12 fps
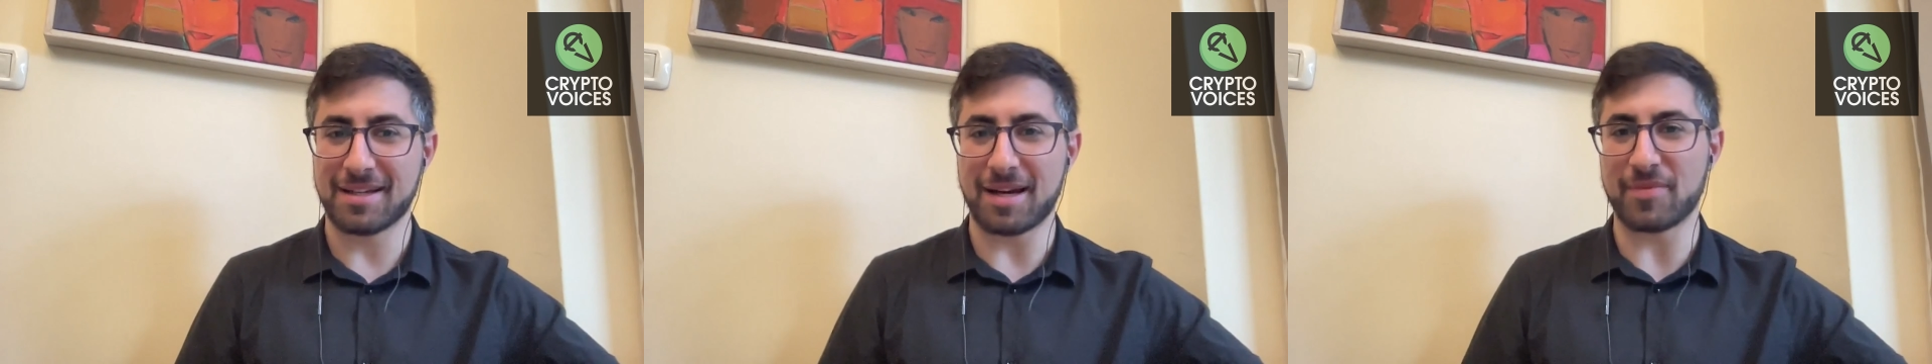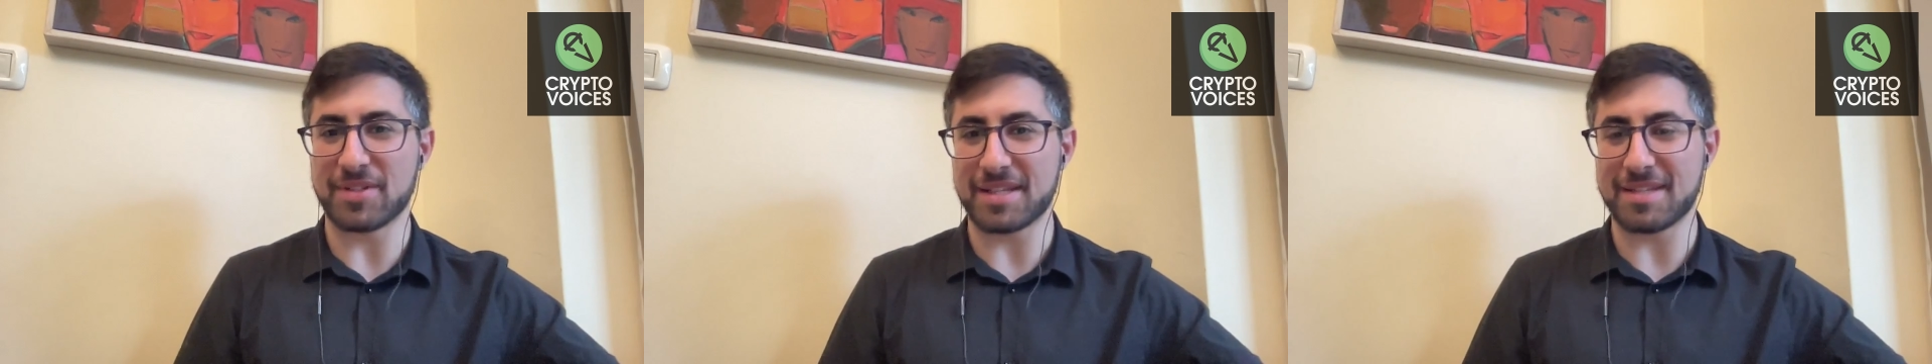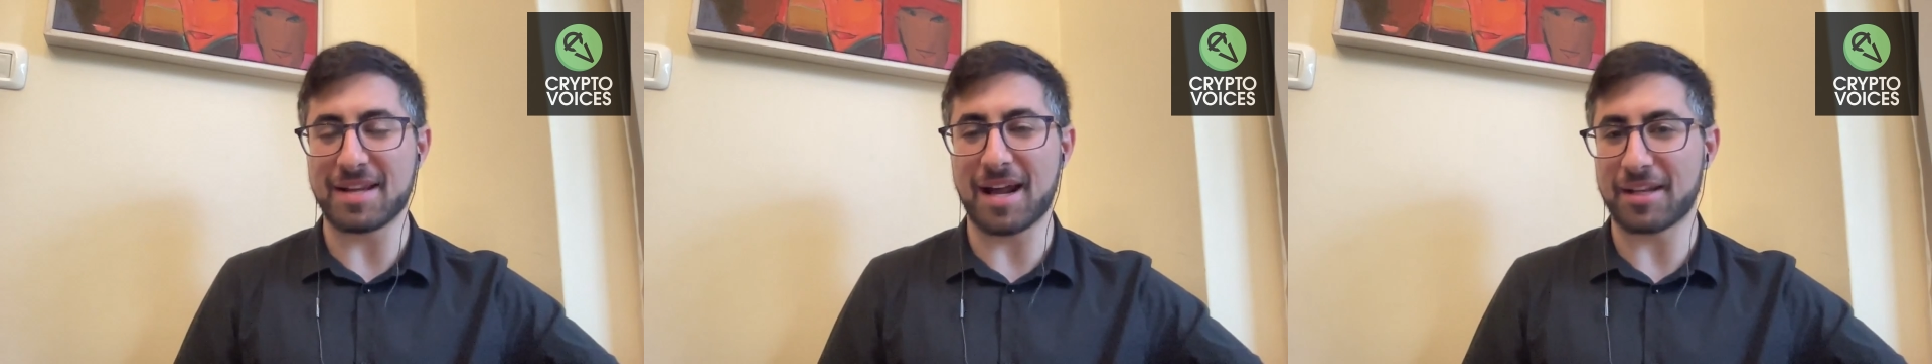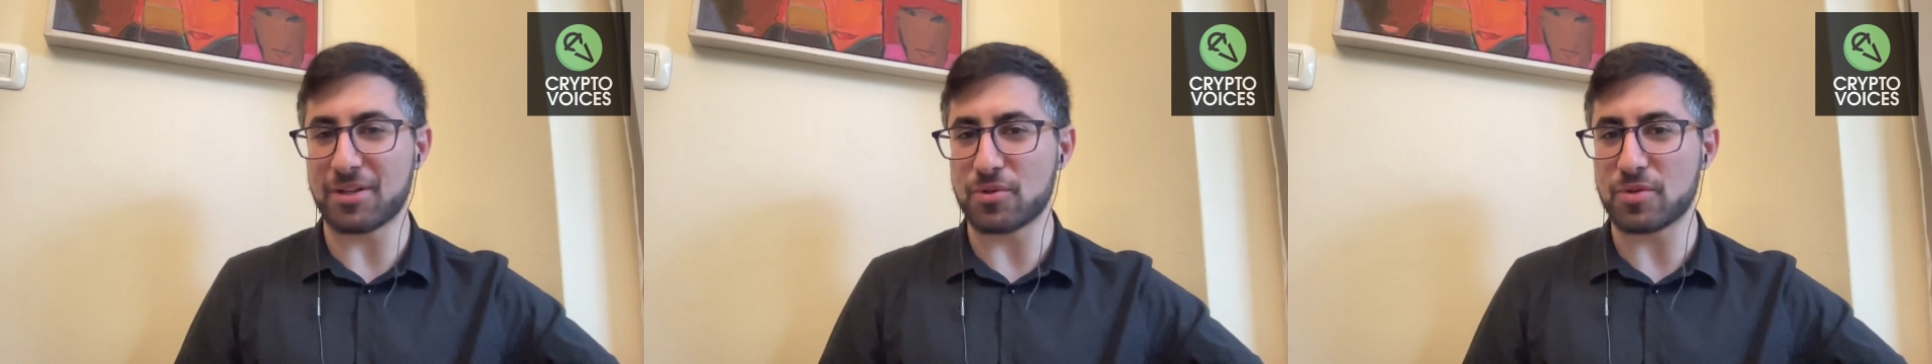obviously he's
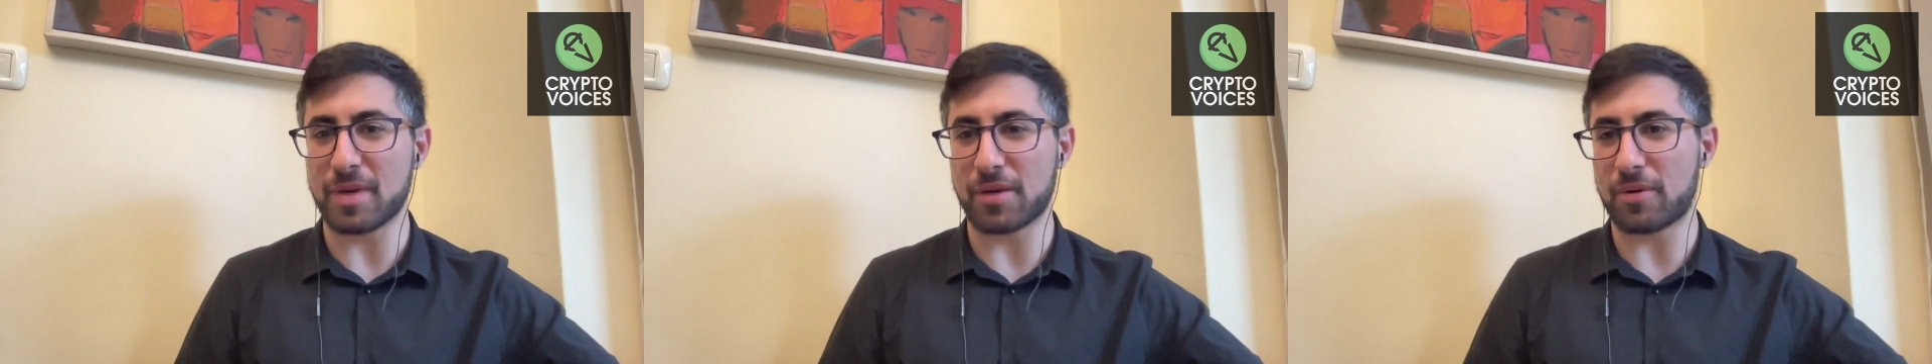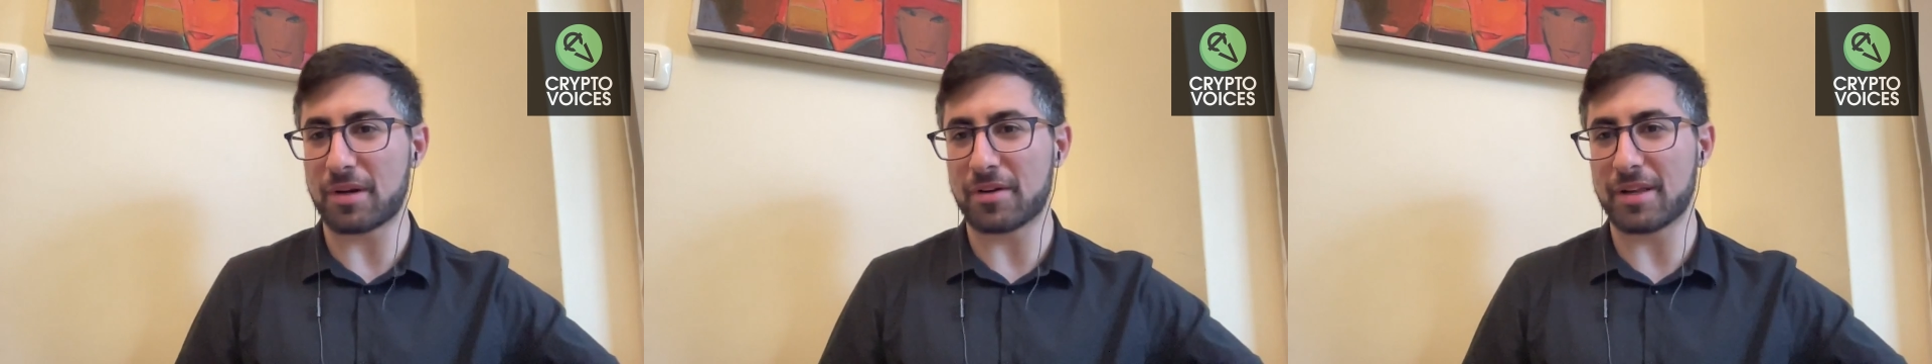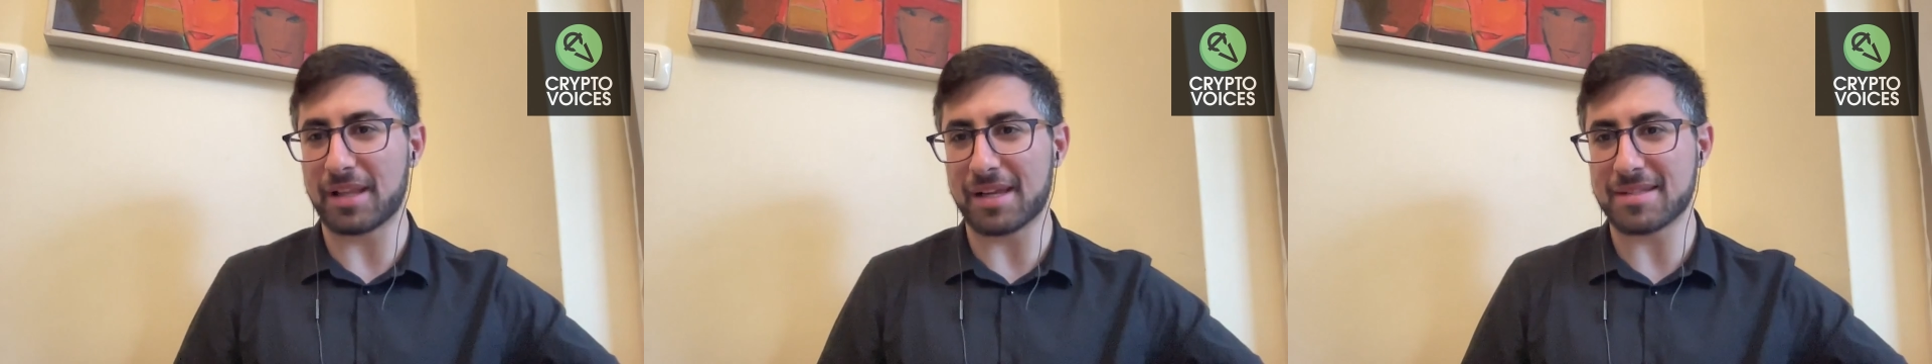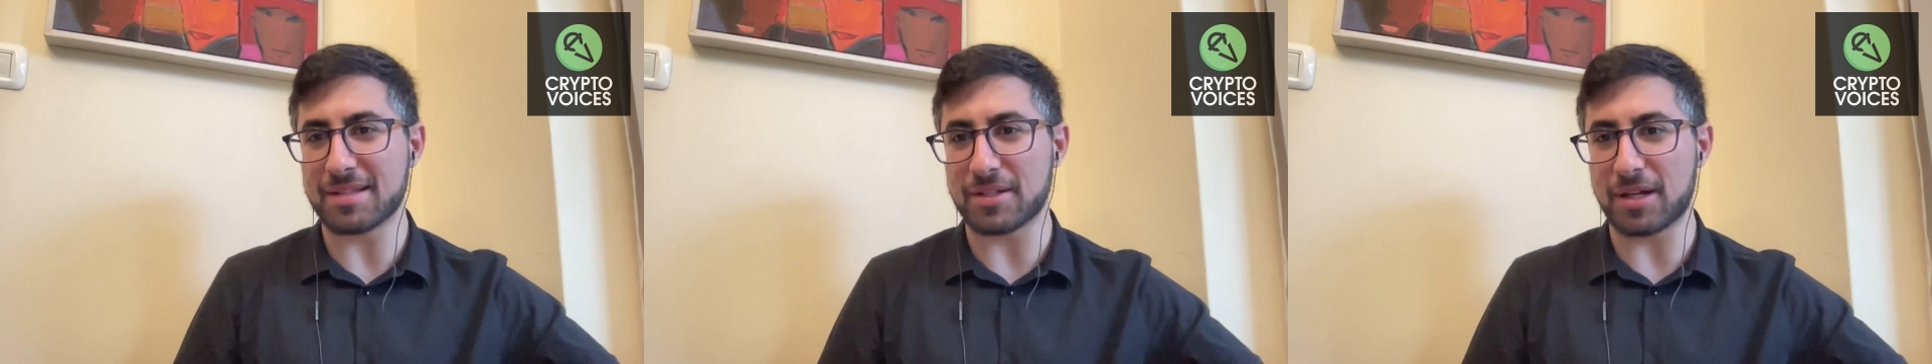not a huge Bitcoiner. He
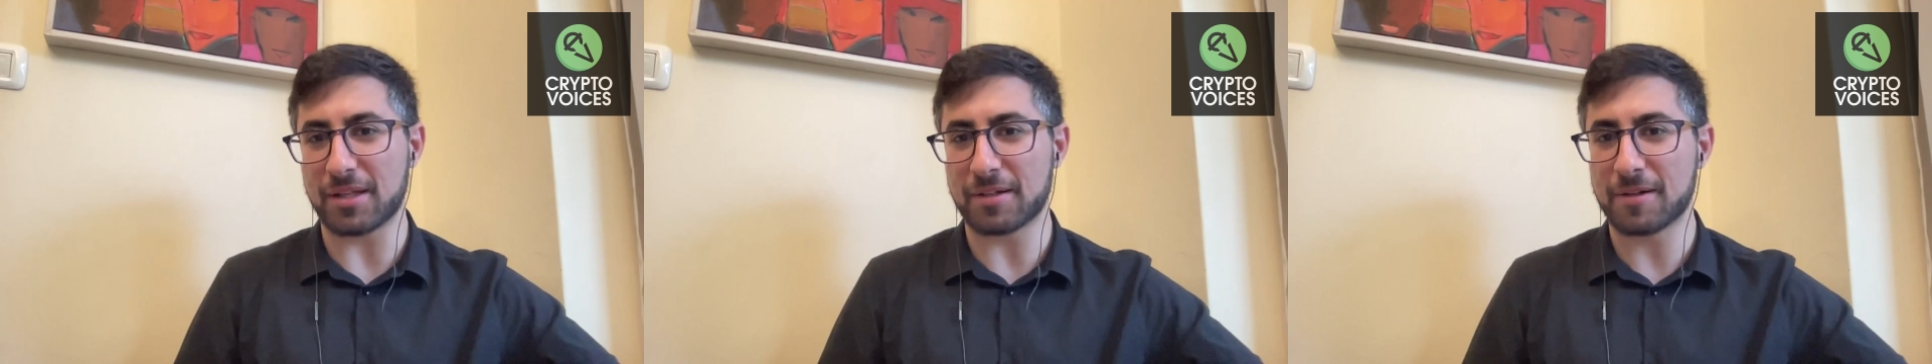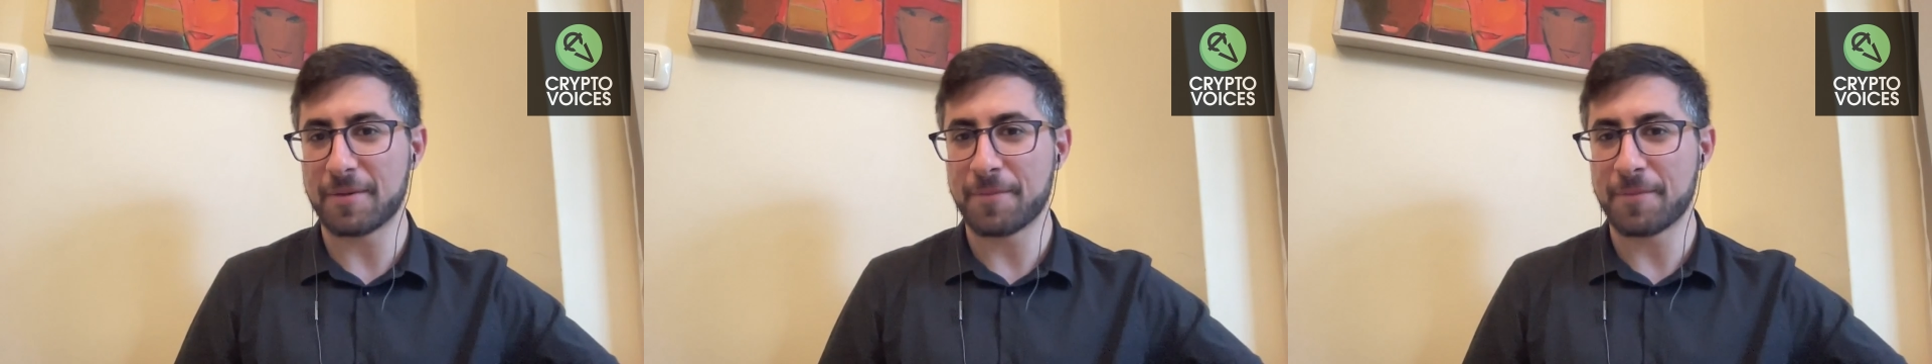likes the dollar,